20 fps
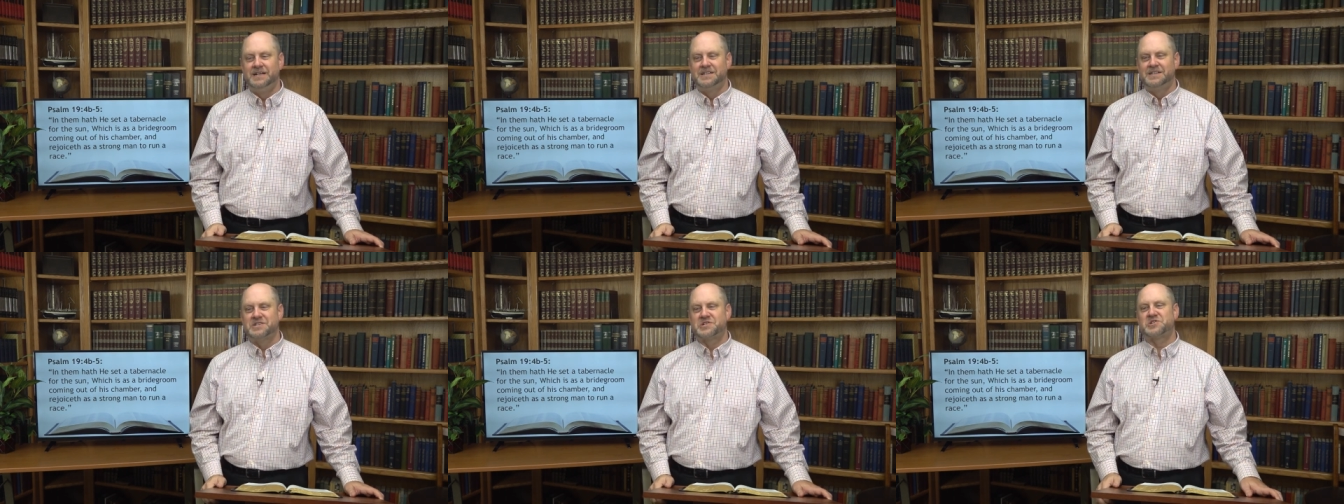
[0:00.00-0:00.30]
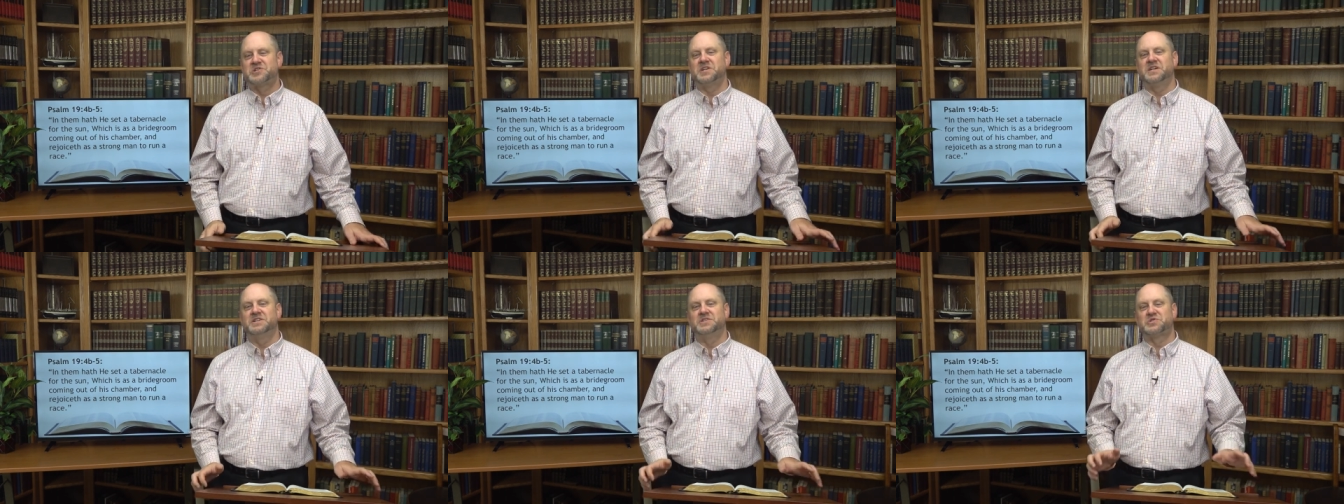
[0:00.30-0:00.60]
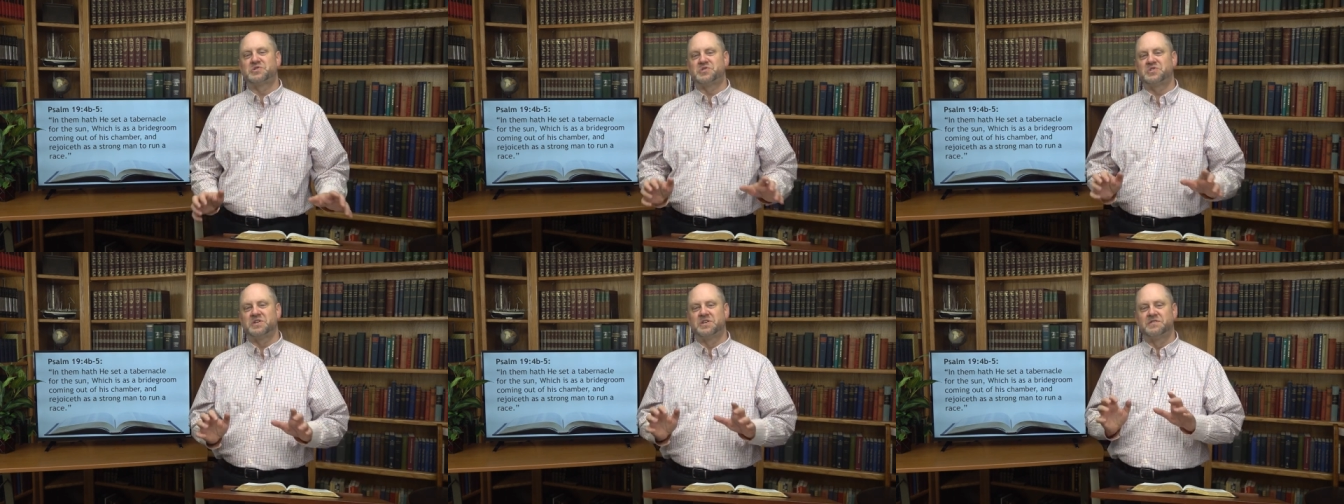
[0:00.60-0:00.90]
The sun
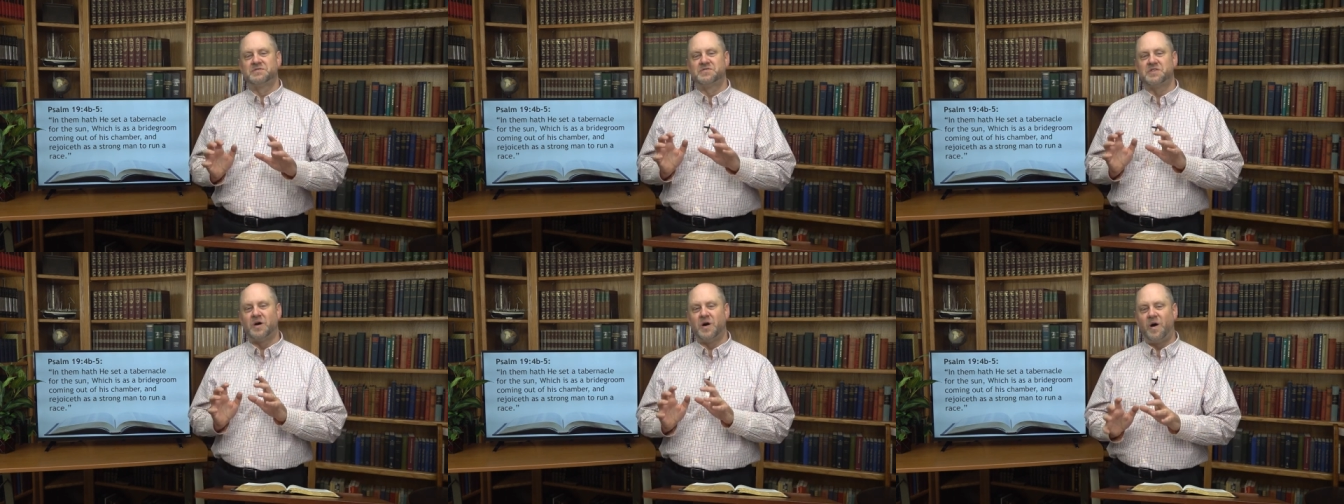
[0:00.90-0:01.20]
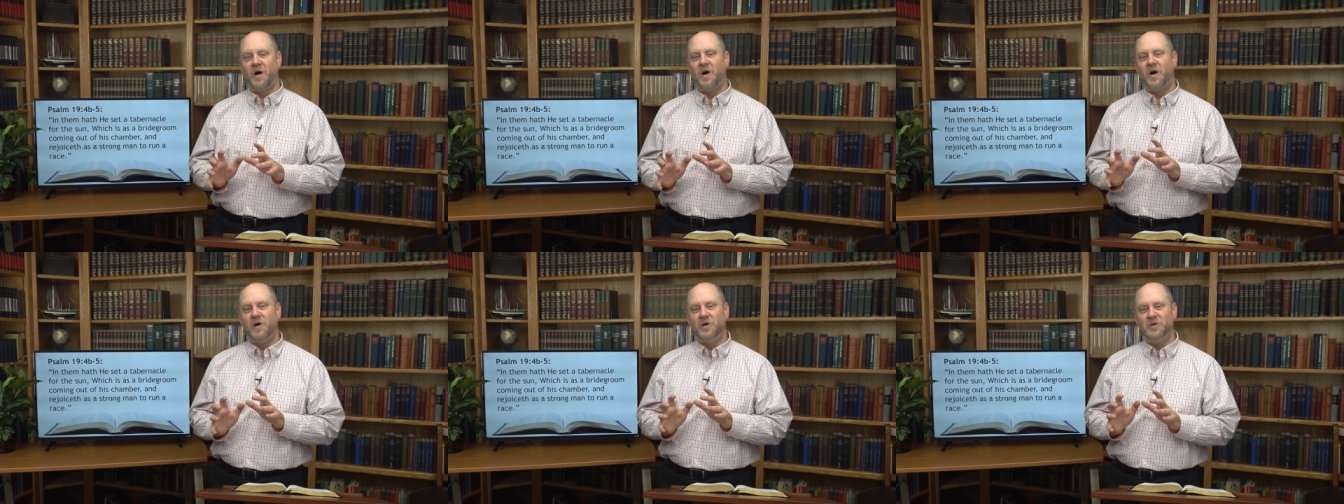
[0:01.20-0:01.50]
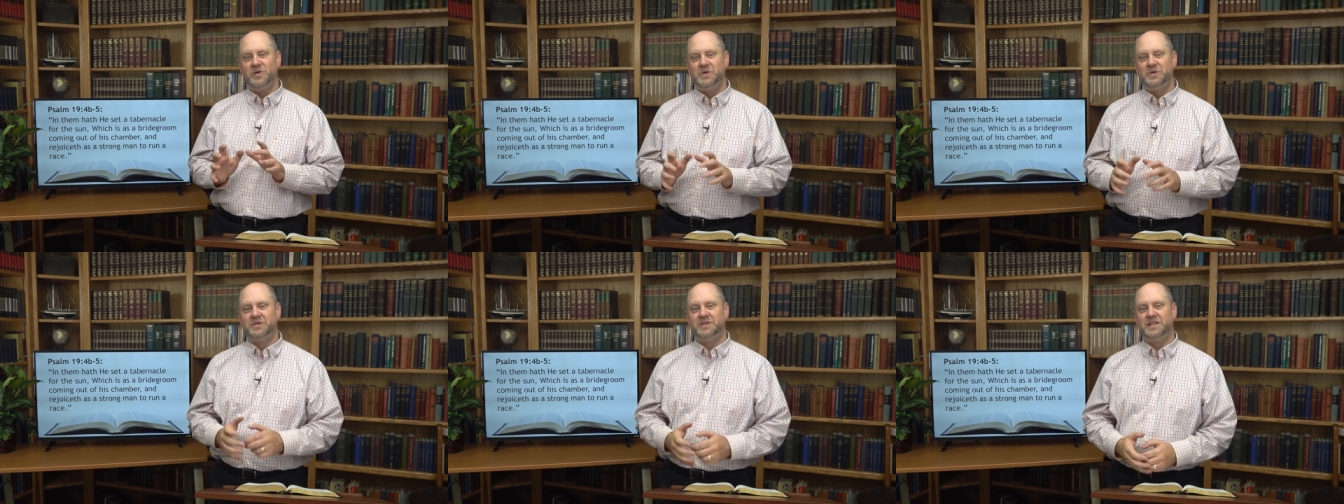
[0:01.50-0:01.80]
serves all
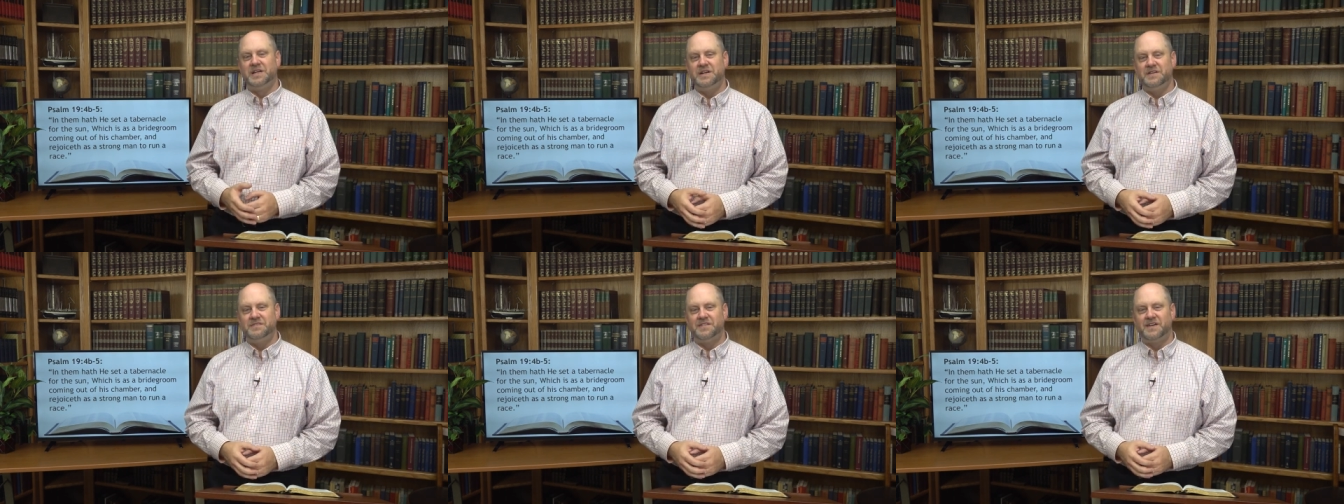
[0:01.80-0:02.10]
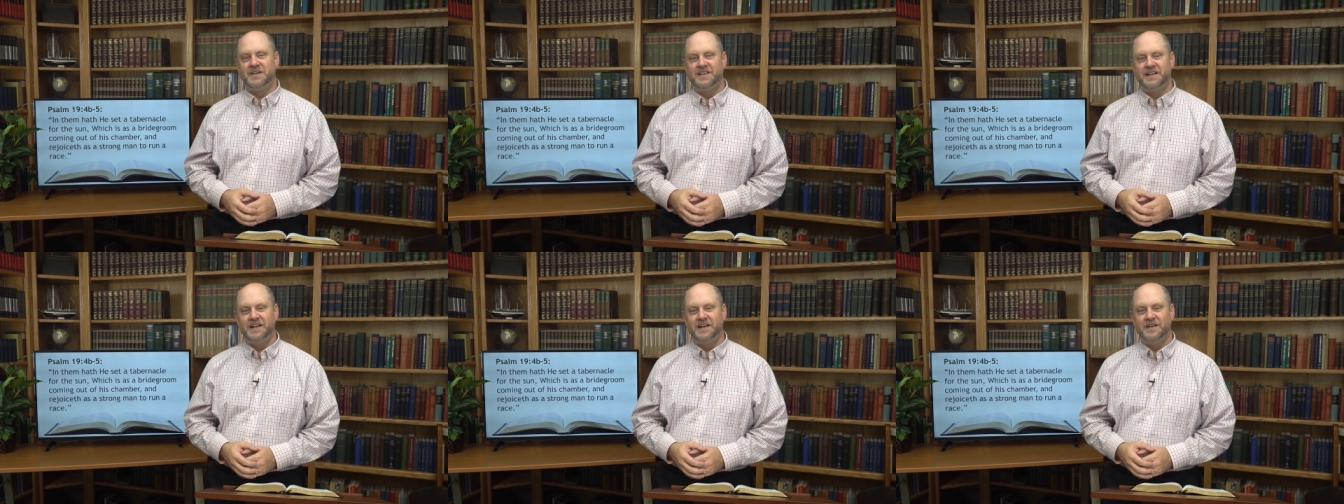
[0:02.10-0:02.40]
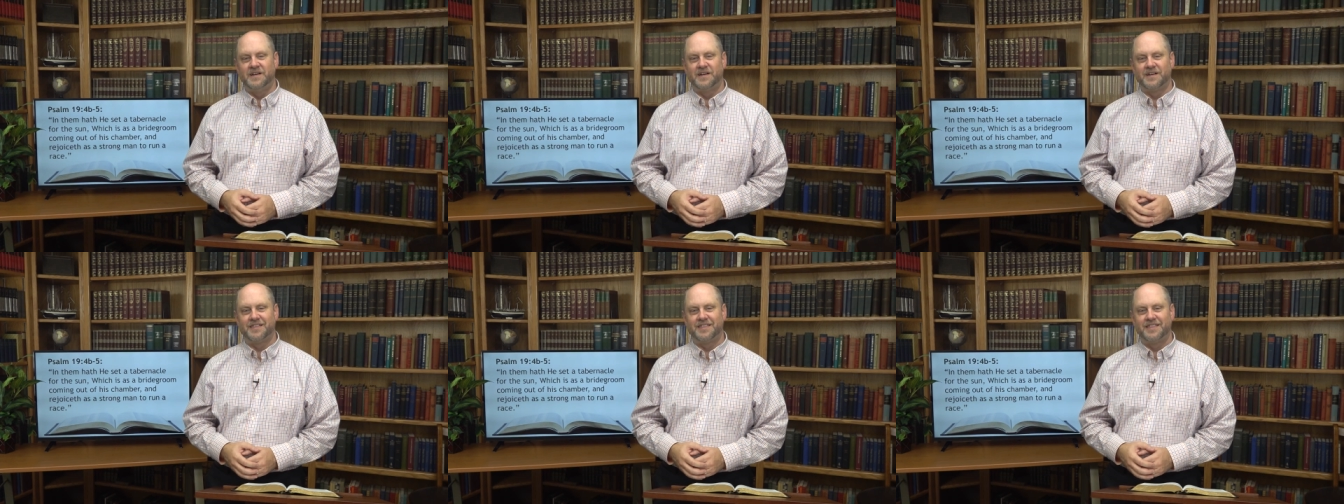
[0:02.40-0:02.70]
who live on the
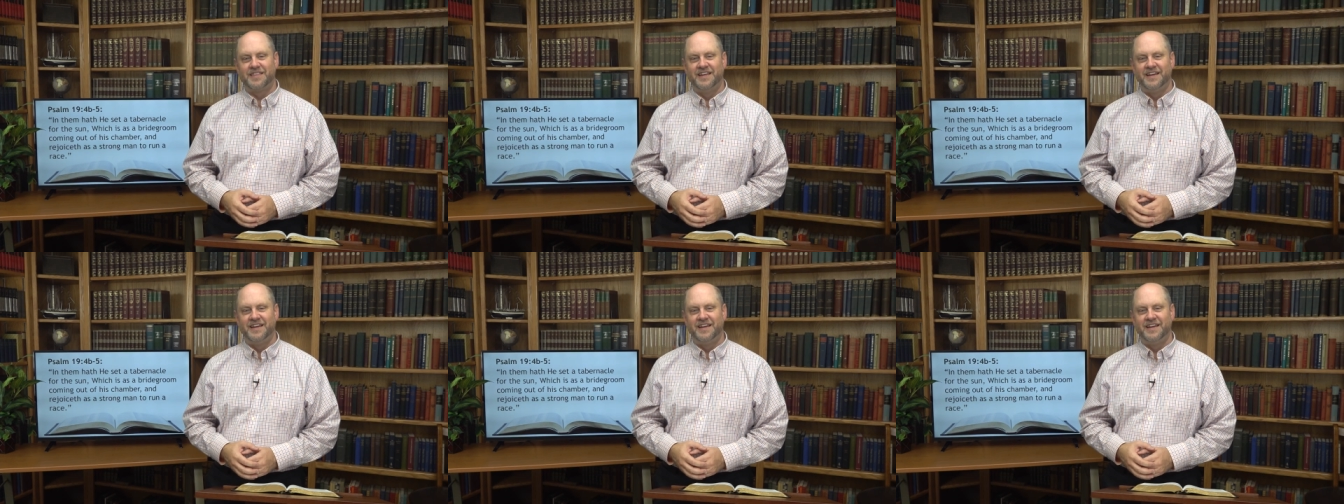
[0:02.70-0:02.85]
earth.